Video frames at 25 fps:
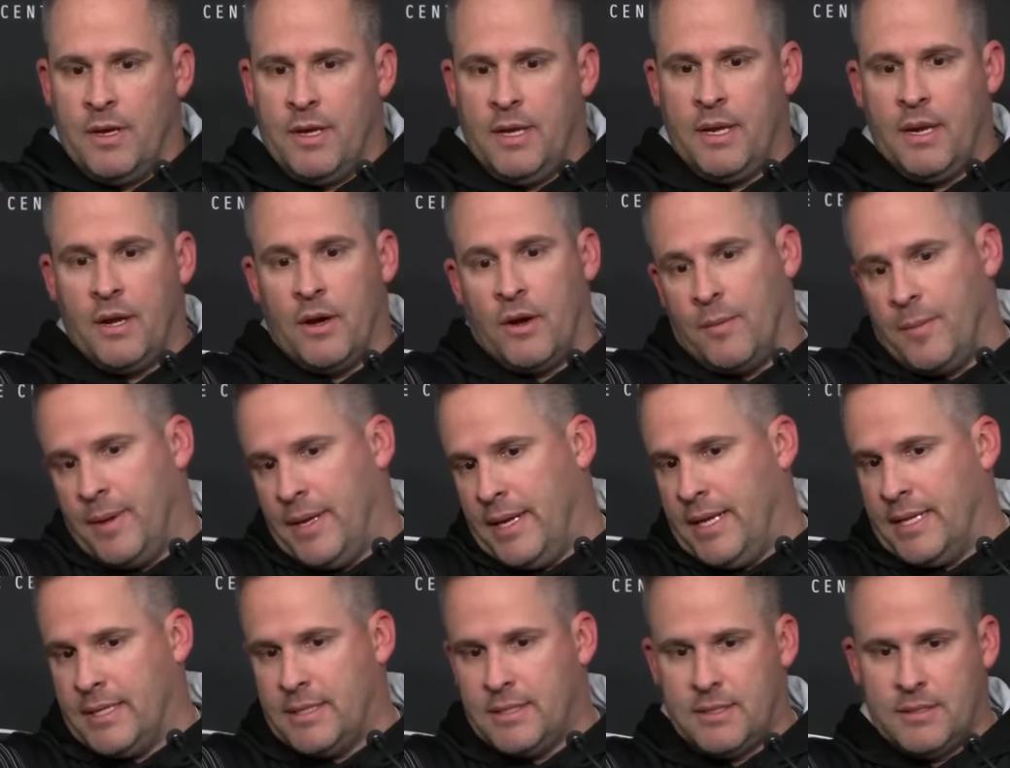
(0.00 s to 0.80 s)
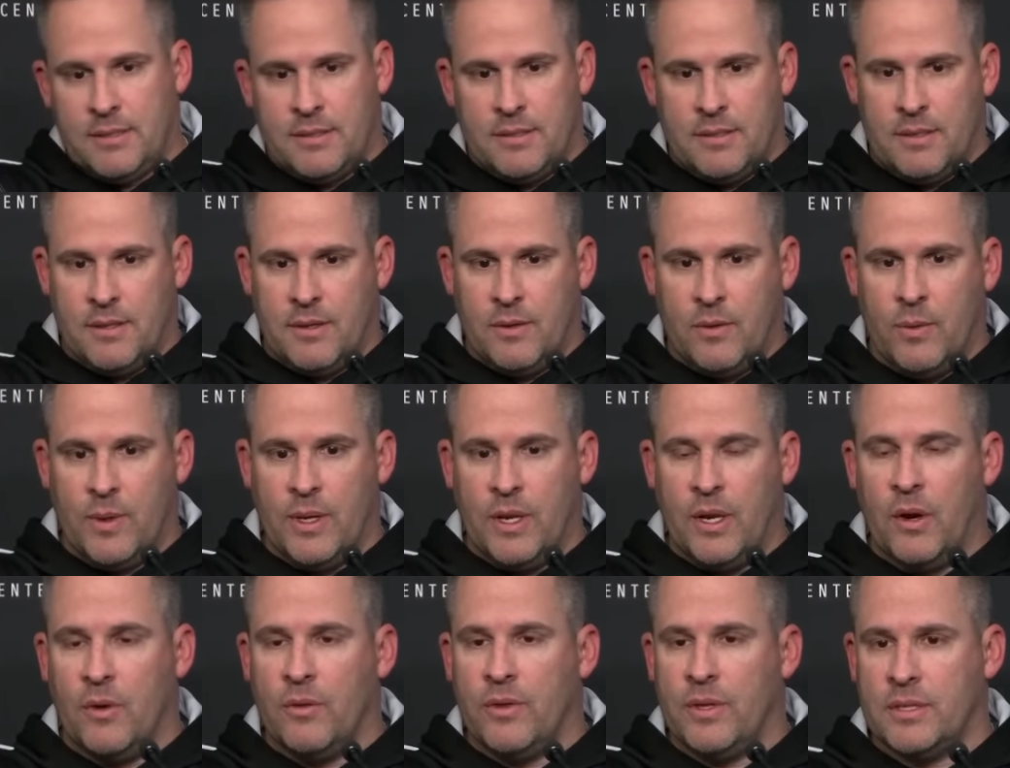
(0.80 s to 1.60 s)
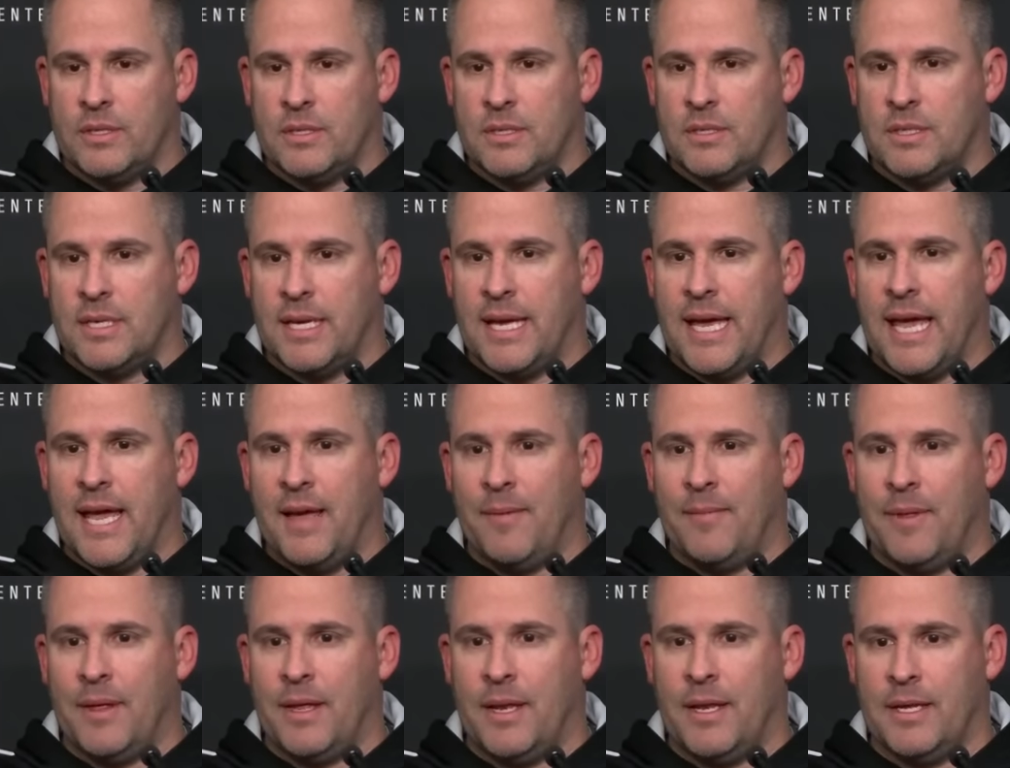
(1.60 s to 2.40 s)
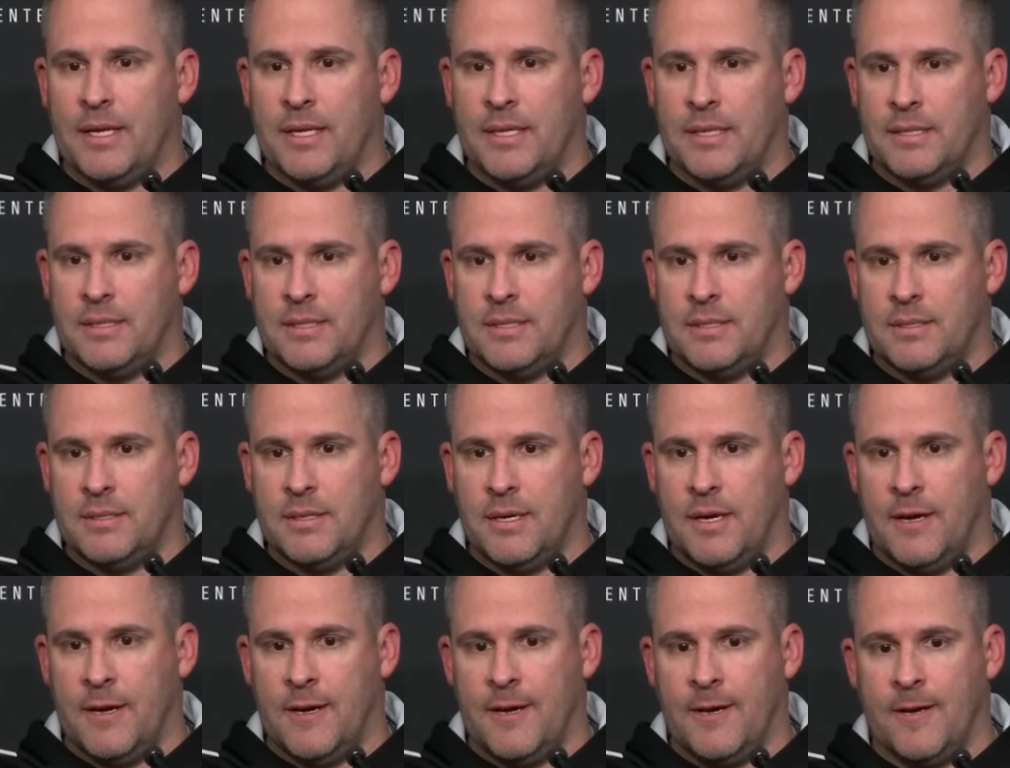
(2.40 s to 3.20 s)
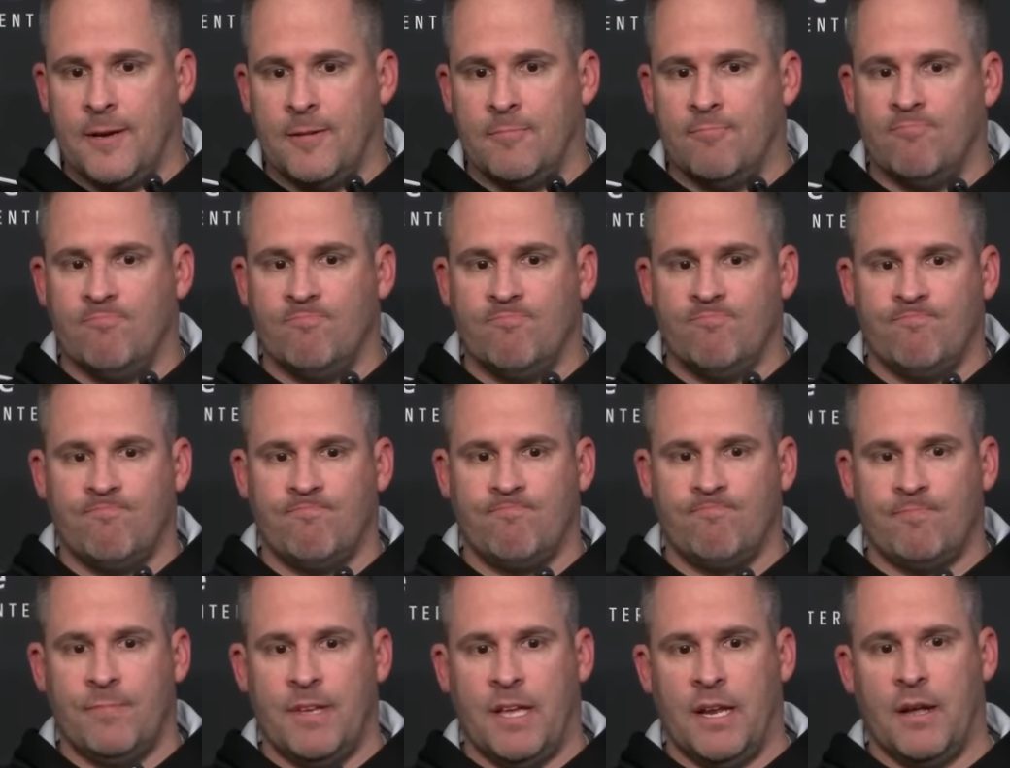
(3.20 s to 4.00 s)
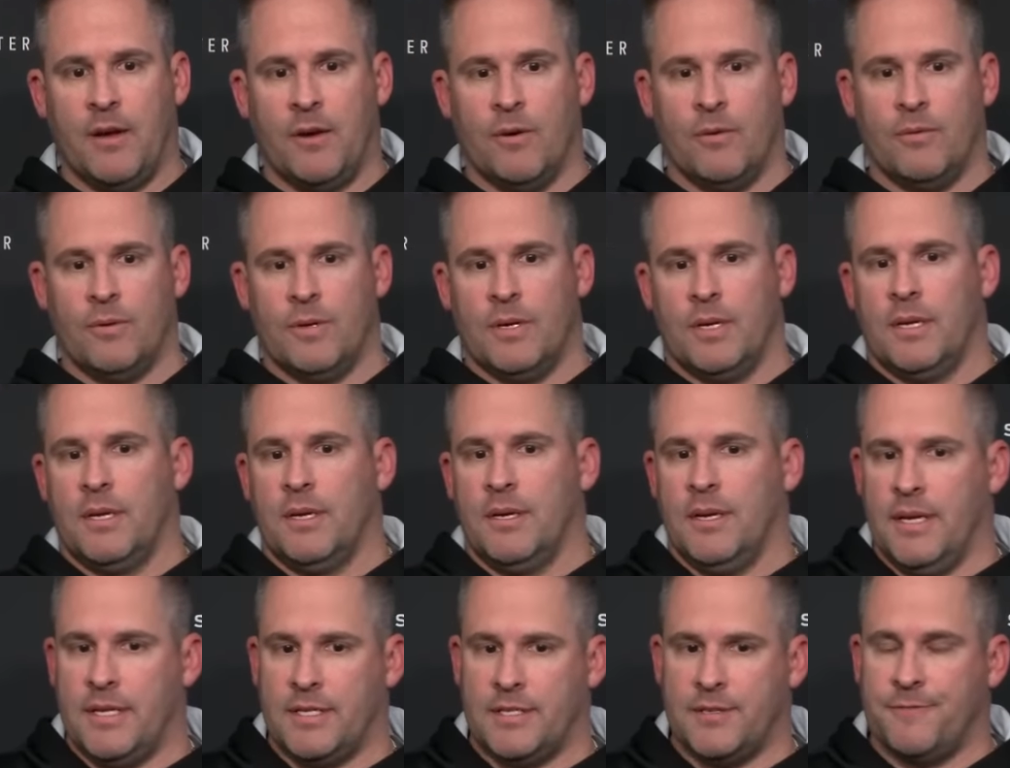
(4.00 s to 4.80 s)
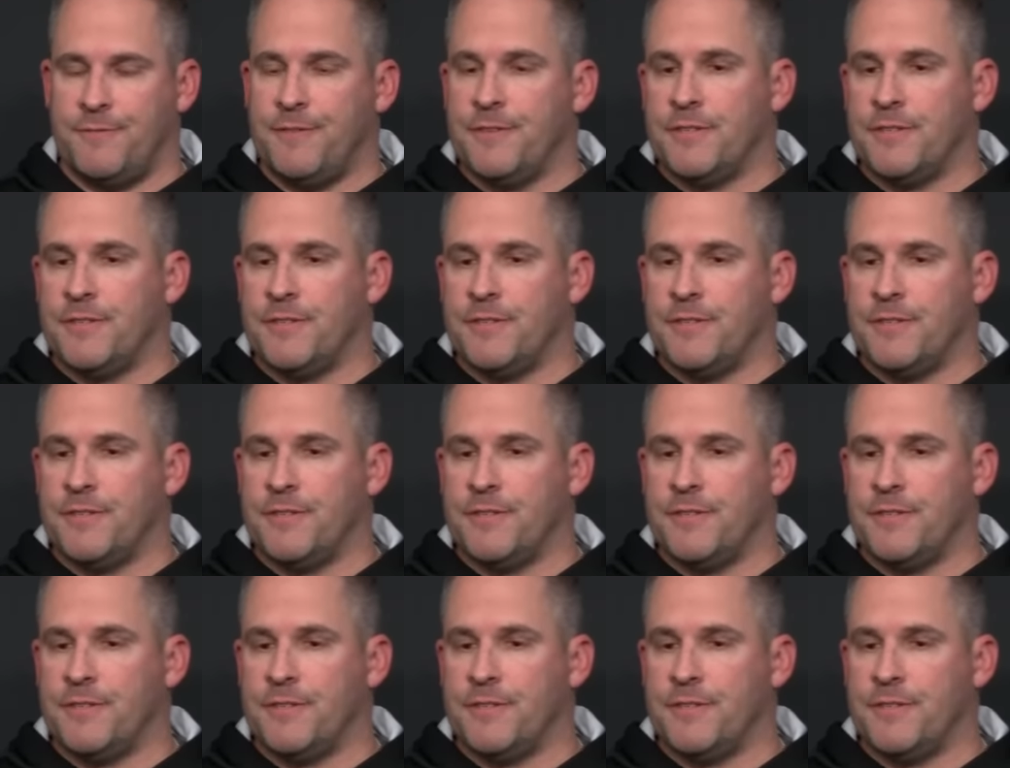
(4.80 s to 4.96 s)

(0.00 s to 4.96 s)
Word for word: You know, I mean, we know this is a game that is, you know, it's a